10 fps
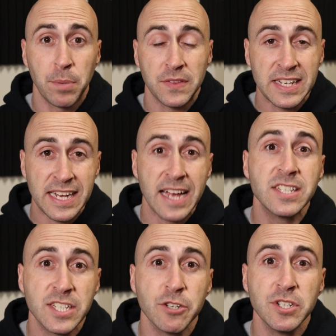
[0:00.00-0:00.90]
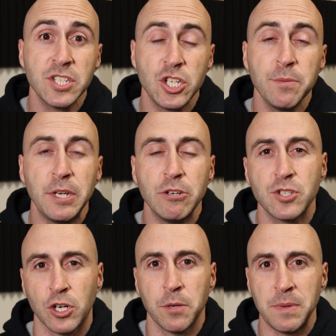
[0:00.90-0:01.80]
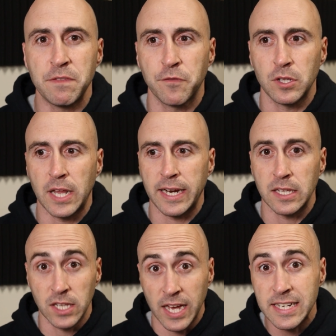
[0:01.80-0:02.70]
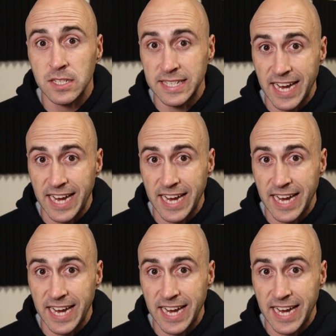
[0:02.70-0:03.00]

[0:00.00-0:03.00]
But the S series G P Us are gonna be for like light